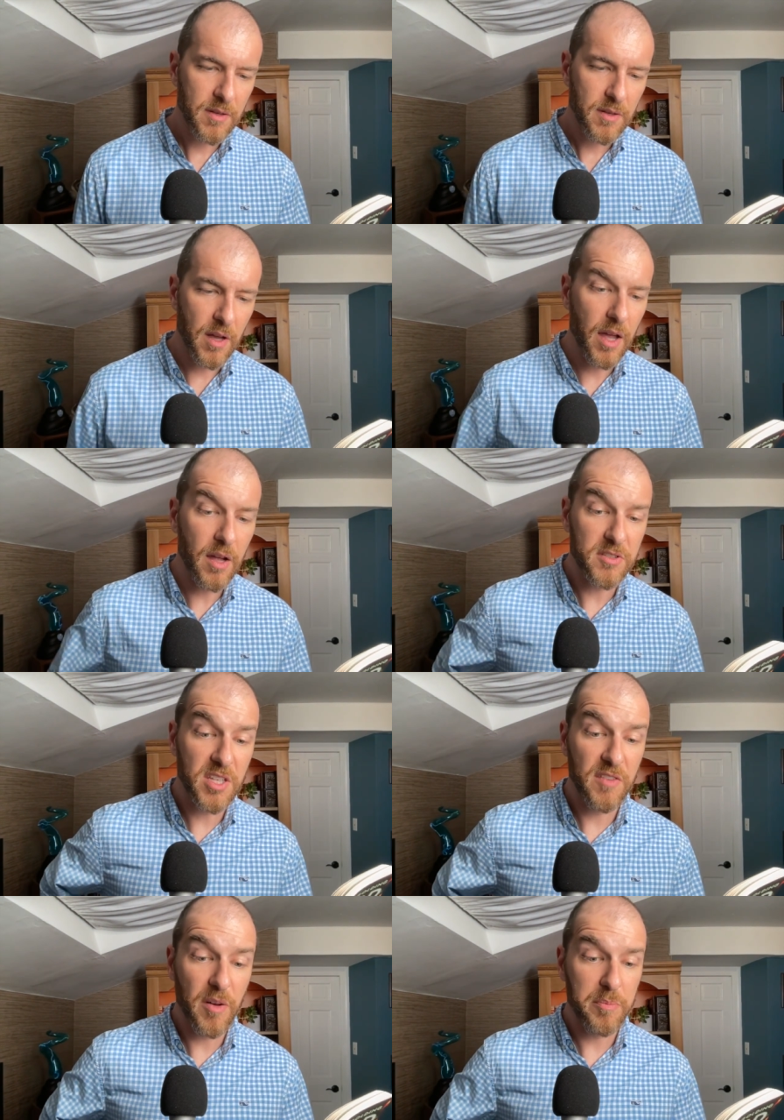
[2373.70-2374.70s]
I ought to
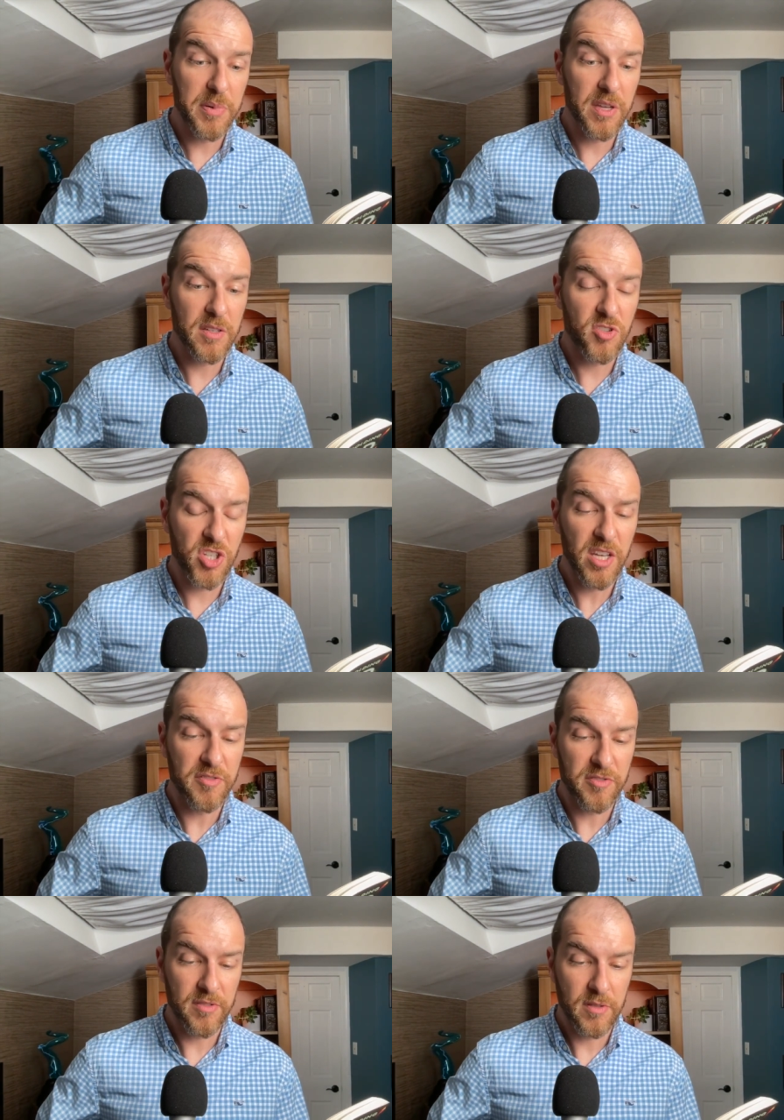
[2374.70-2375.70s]
give up being
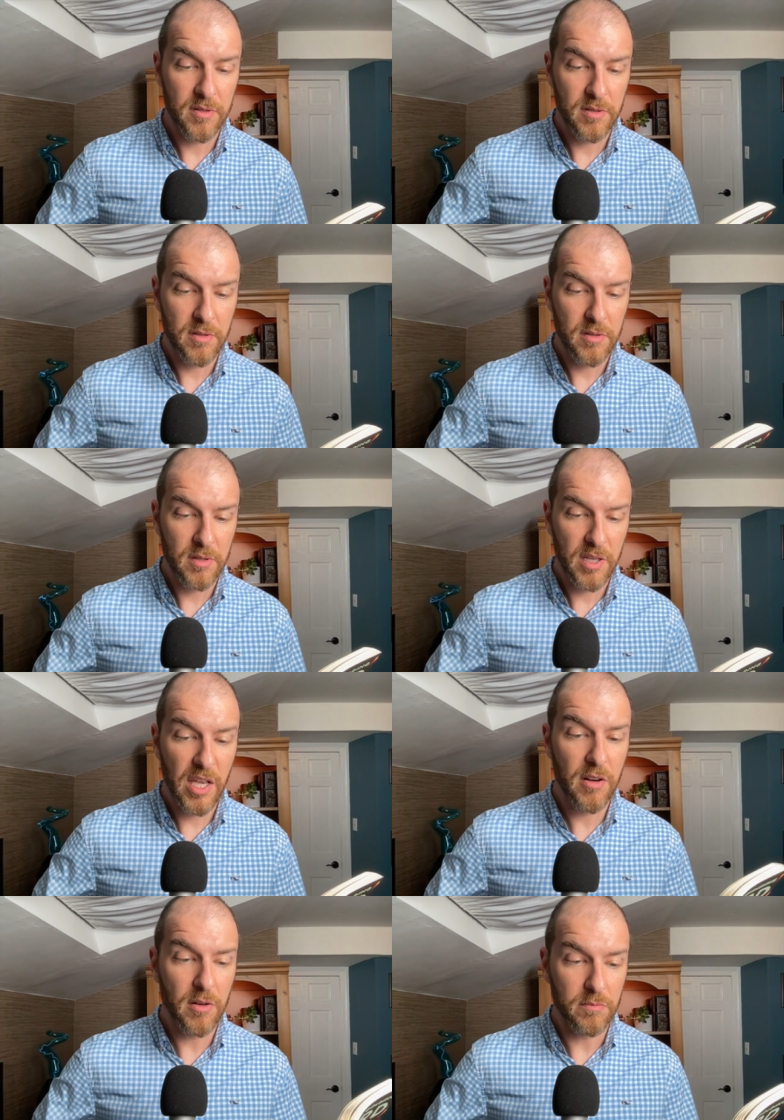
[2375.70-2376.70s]
chief.
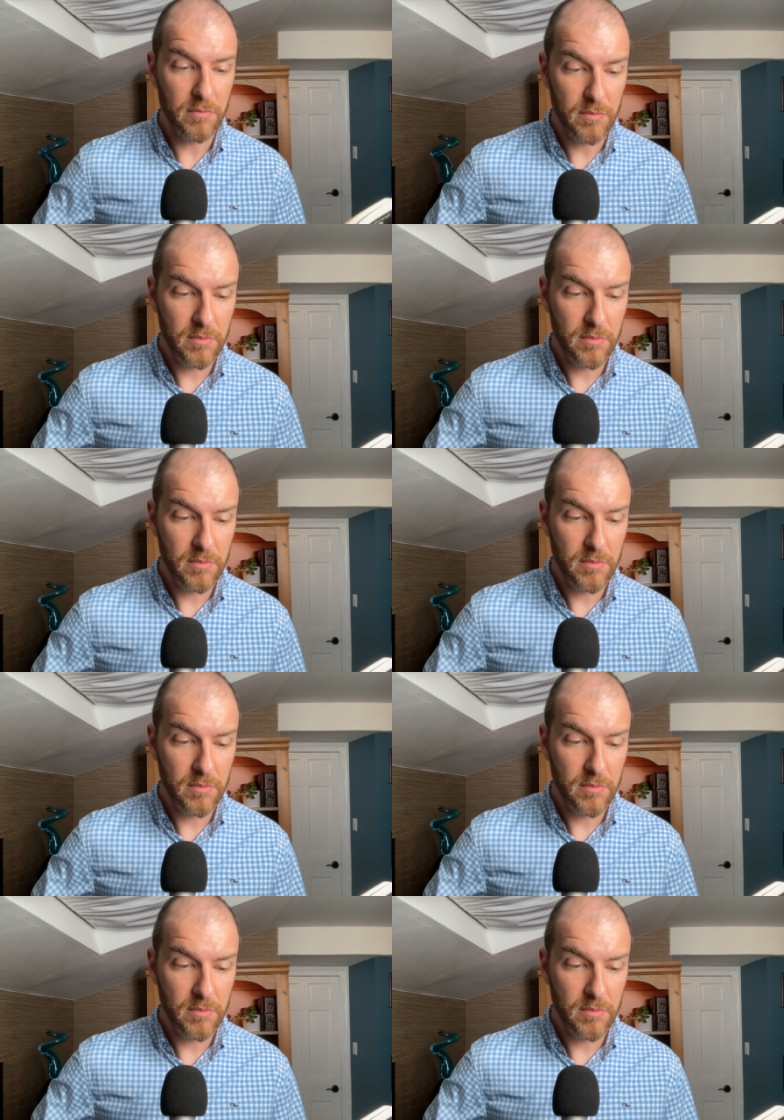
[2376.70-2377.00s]
Hear 'em.